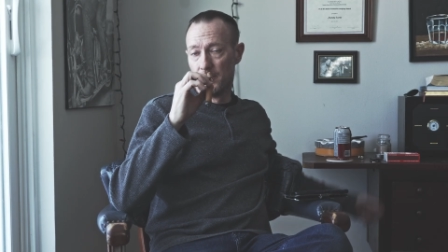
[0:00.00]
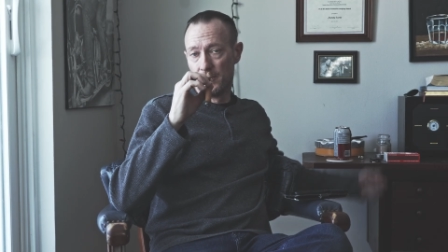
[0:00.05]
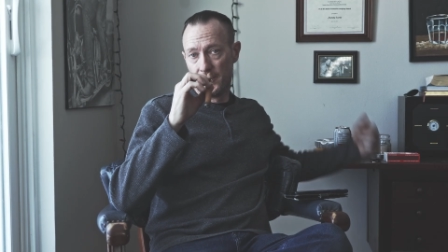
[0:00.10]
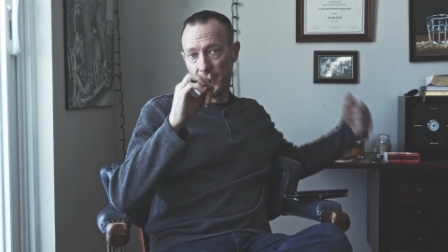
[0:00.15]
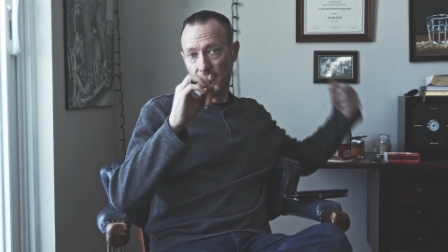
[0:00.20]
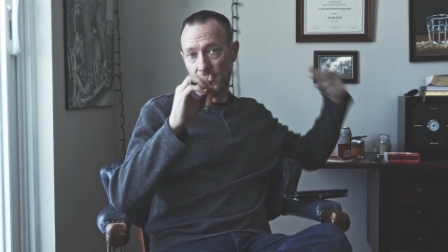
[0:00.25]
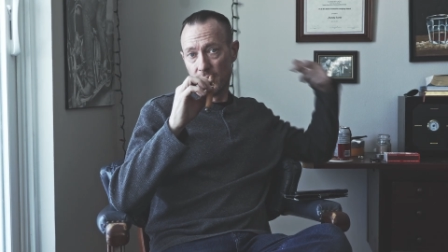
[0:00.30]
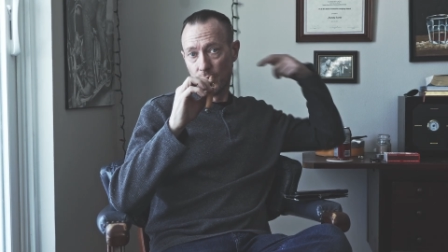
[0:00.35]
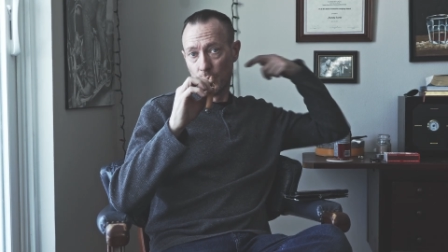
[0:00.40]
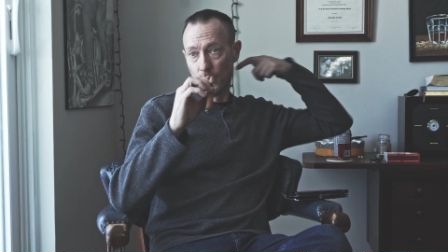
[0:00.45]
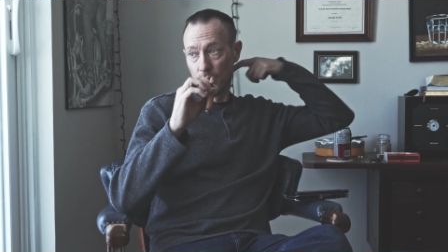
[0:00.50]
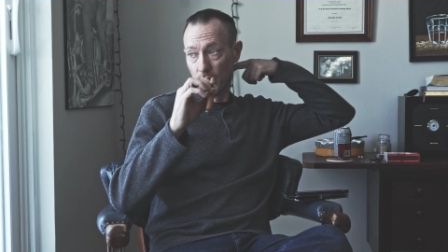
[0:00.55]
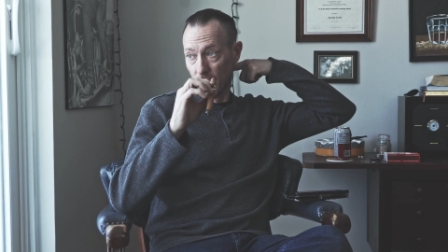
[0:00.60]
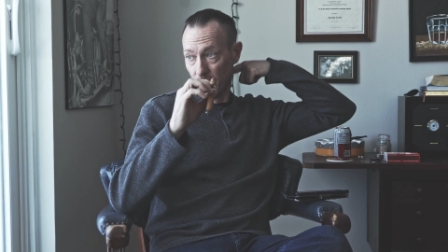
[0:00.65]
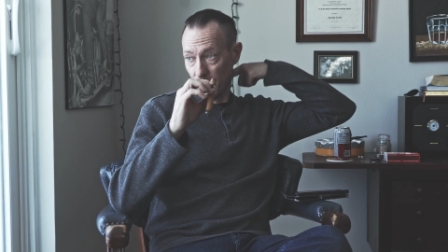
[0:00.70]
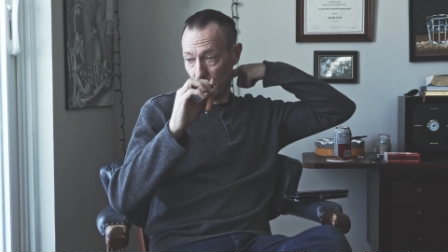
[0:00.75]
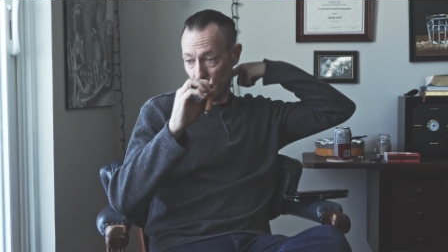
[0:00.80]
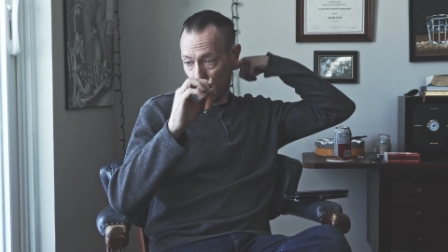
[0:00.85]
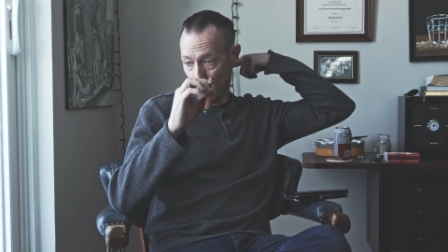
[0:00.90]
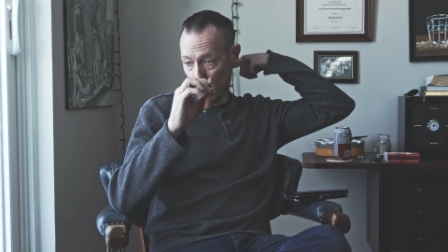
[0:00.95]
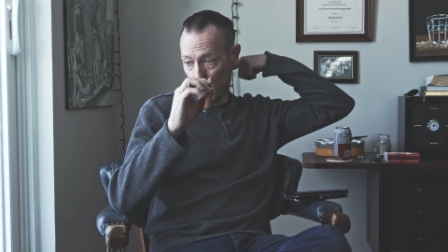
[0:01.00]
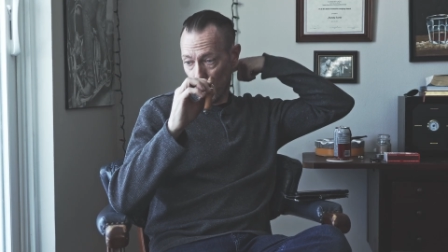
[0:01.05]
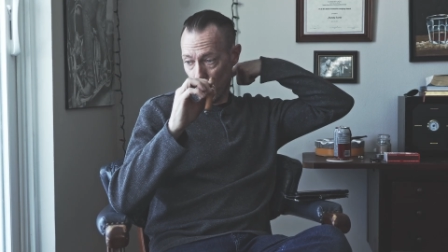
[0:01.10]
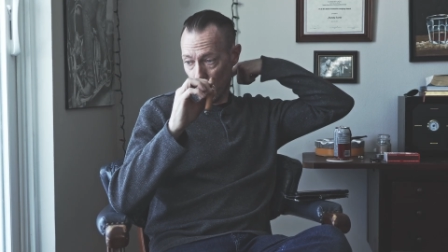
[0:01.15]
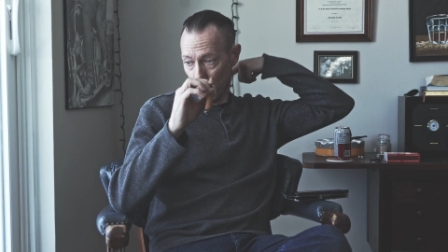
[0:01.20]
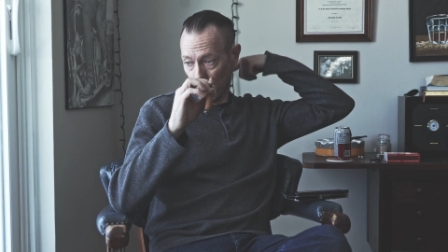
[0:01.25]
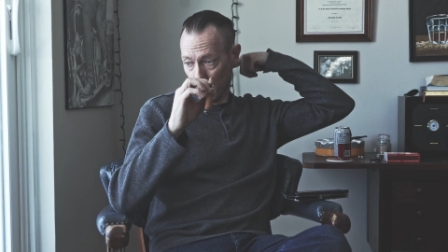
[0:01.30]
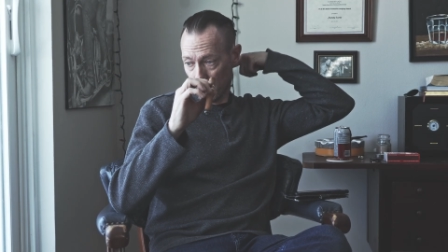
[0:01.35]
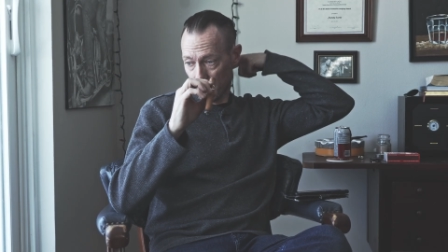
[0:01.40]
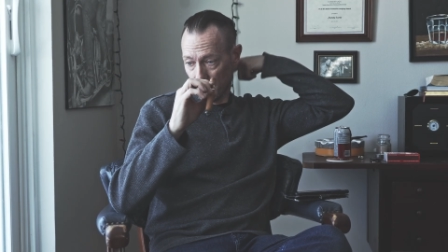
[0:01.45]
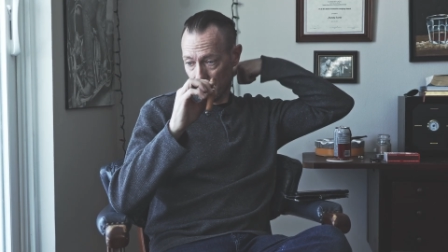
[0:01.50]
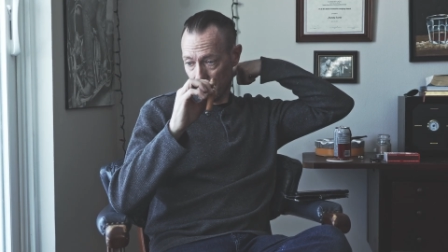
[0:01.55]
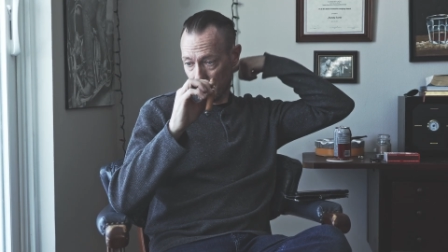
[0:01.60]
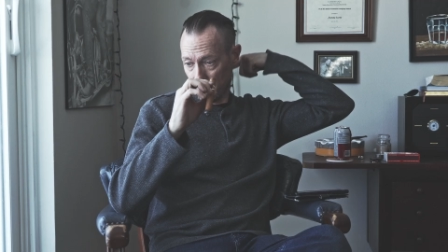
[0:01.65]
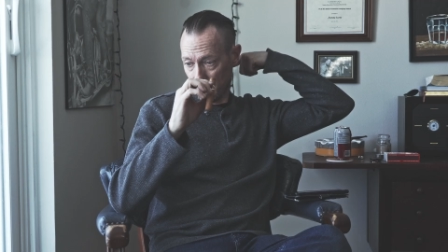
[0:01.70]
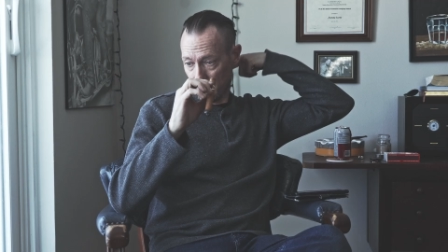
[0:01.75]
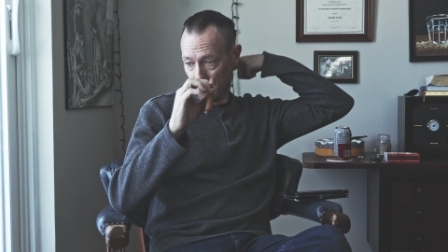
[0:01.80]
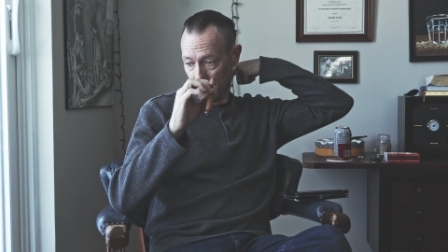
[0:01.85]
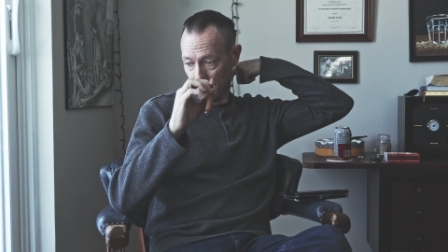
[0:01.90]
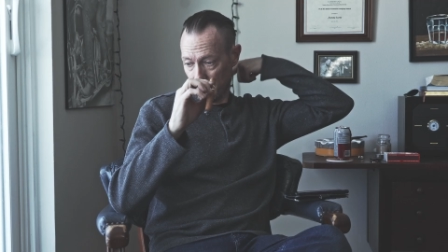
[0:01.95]
things were a little more,
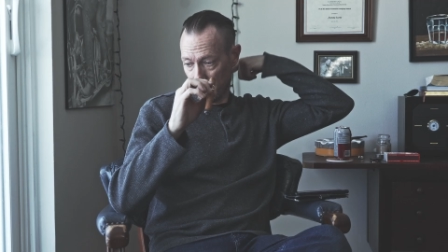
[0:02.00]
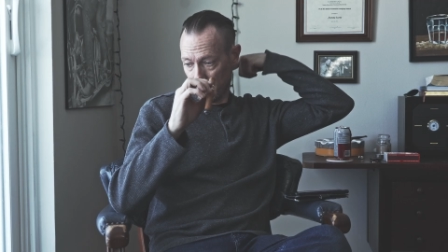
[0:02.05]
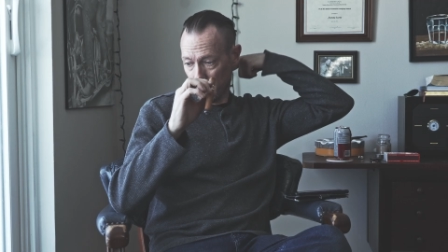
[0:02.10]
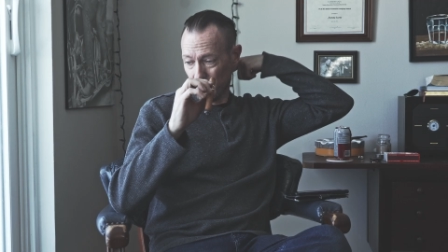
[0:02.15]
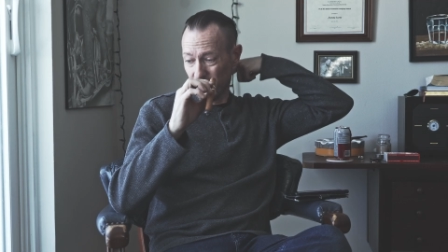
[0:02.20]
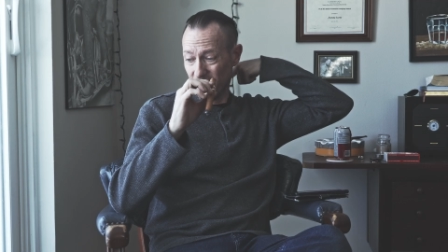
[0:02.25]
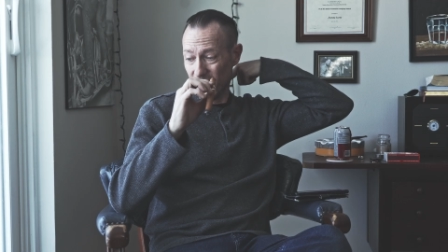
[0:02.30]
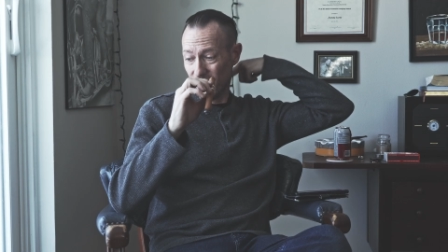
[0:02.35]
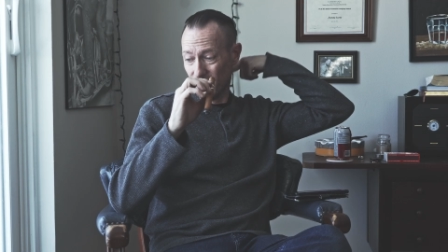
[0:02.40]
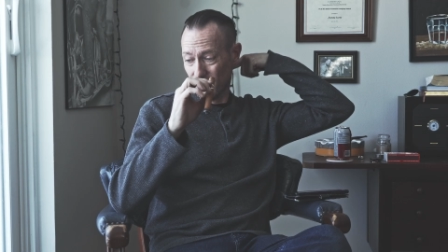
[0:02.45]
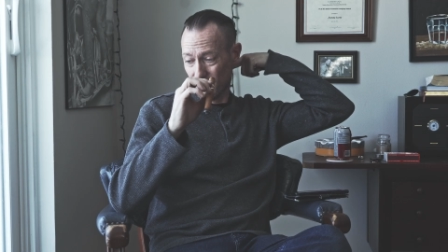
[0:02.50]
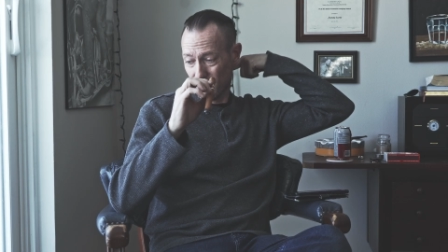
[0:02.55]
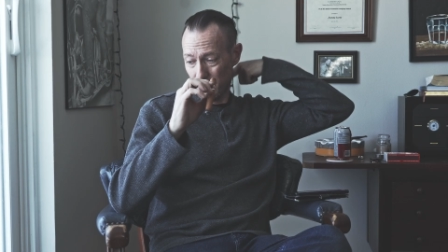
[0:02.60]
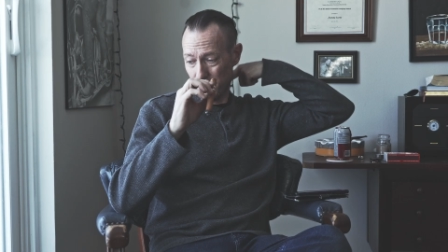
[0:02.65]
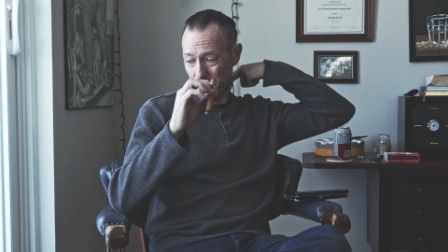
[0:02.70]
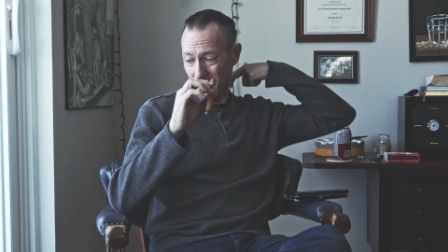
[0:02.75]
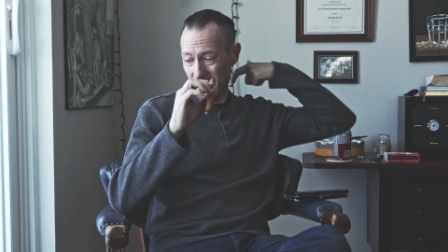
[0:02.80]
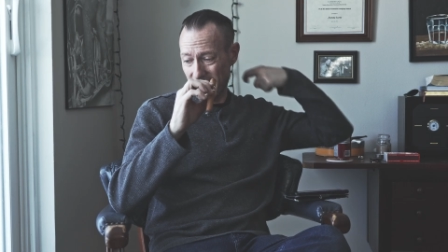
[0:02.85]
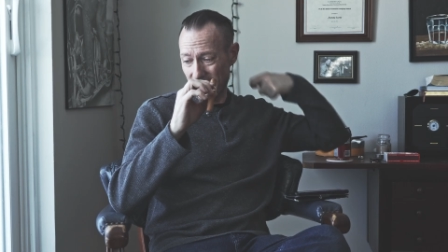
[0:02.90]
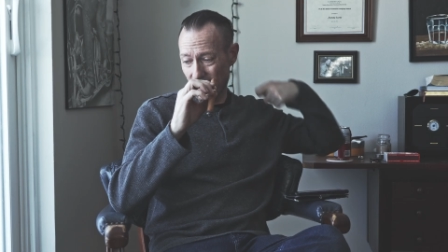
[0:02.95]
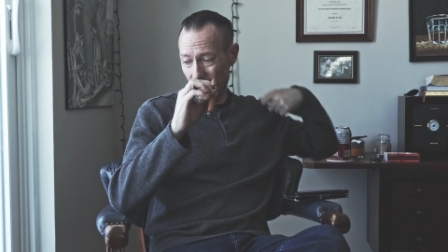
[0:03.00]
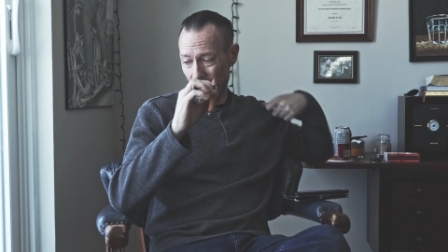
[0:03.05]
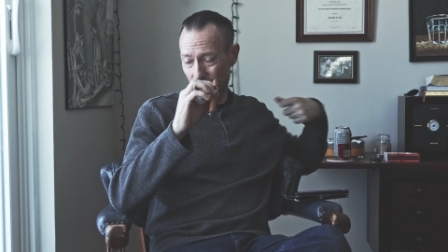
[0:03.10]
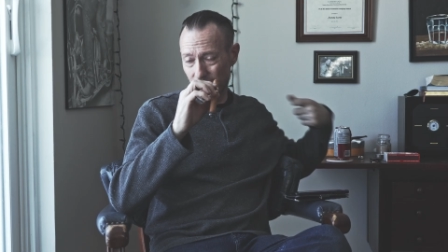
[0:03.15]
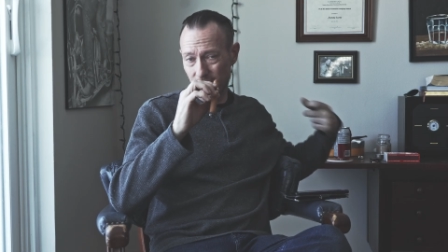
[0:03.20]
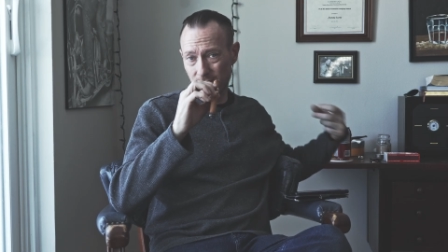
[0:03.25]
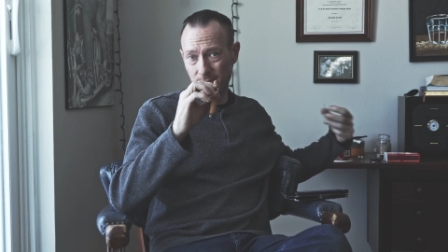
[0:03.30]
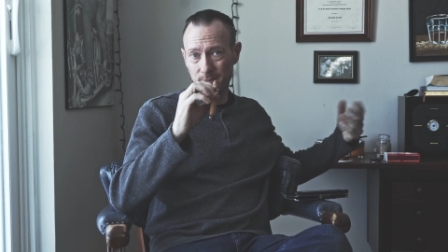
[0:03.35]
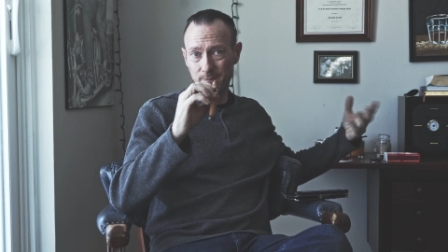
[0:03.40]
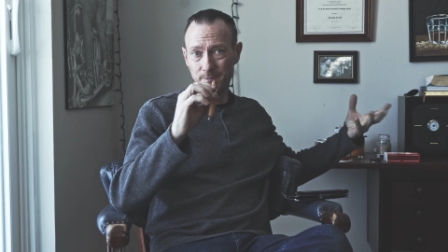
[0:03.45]
it was easier to pick out